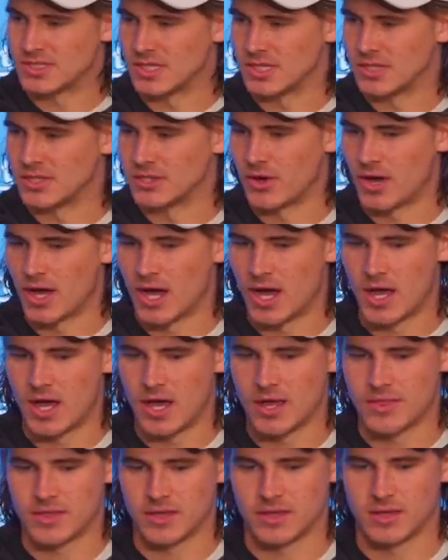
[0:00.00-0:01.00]
to see.
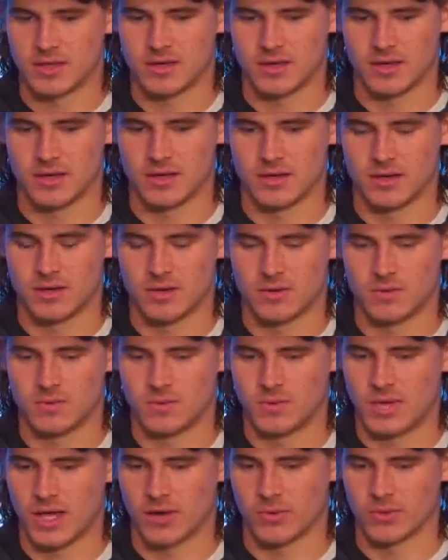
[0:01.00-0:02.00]
I think
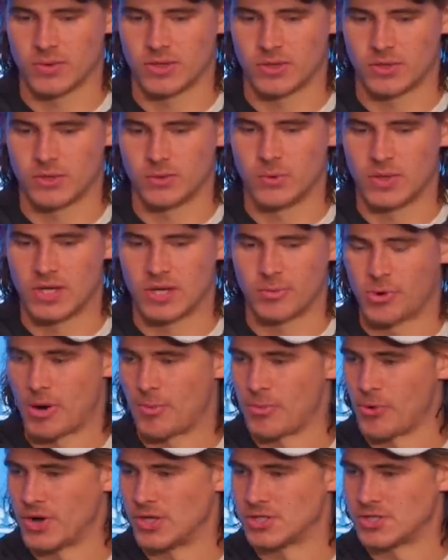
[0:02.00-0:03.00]
we had a really good week of
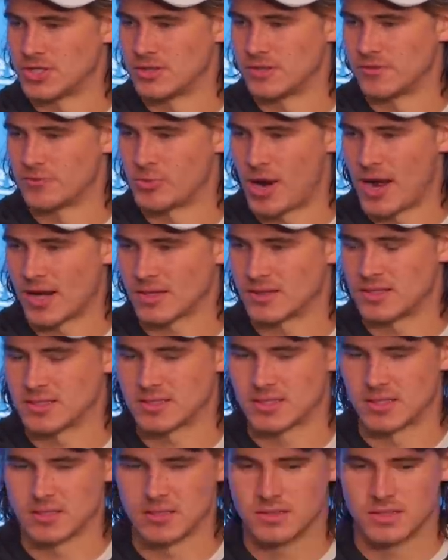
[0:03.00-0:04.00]
preparation of
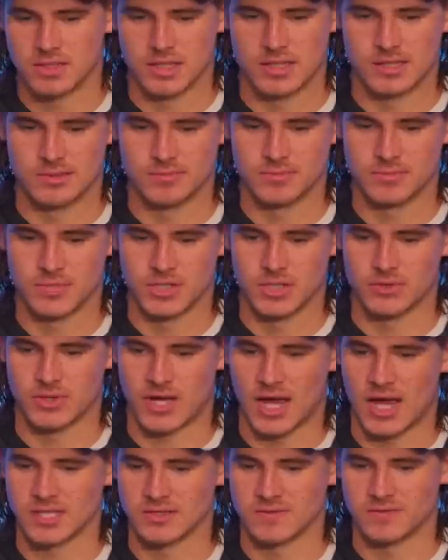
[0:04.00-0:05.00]
practice, and
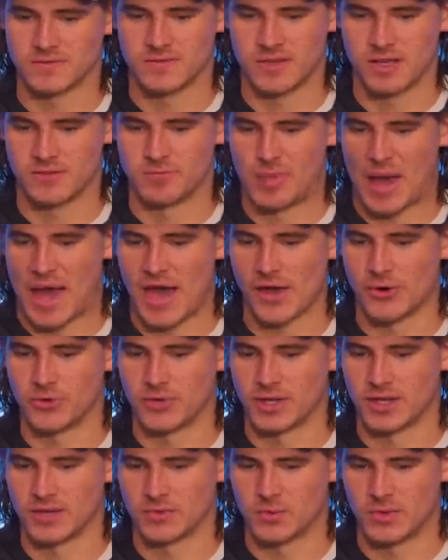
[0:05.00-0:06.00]
guys have
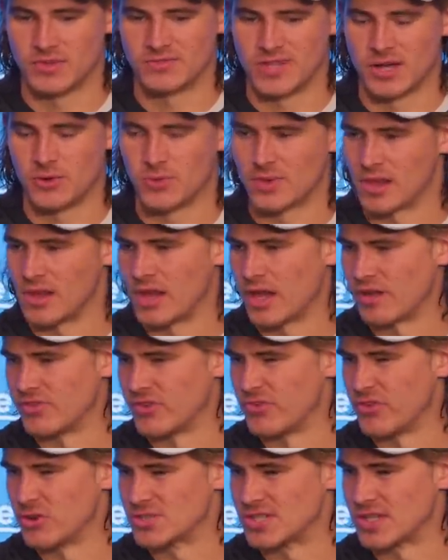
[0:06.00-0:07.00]
battled, and we've dealt with a lot
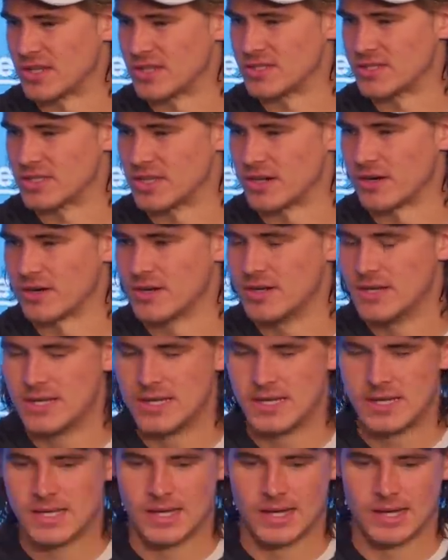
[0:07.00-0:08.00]
of adversity this year.
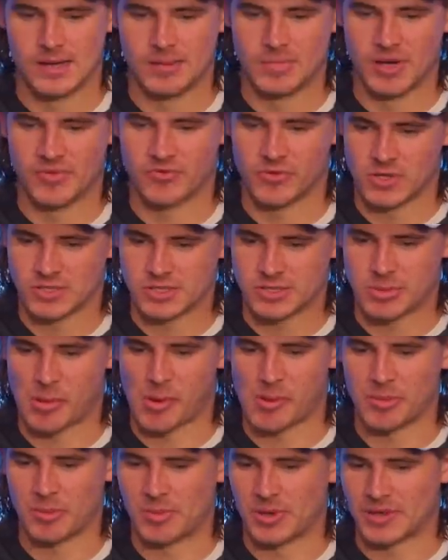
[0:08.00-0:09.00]
But for us to
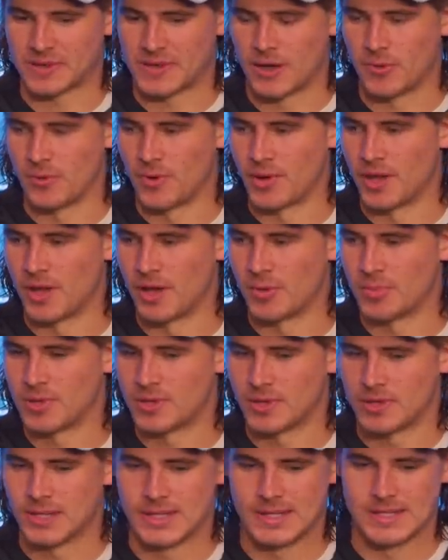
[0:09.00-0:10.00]
be able to pick that one up,
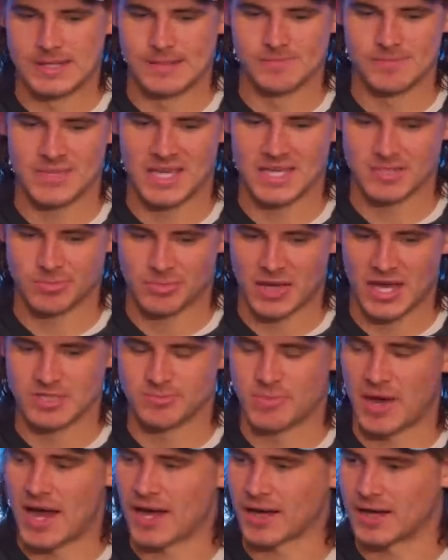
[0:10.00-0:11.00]
get some
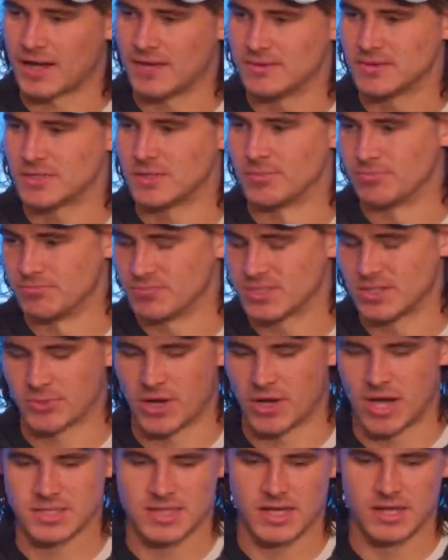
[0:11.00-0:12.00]
guys back,
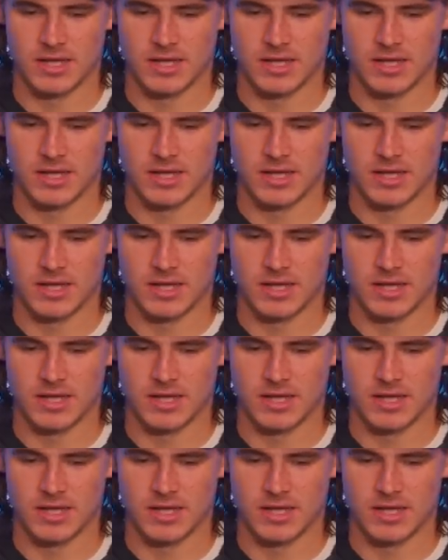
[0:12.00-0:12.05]
some guys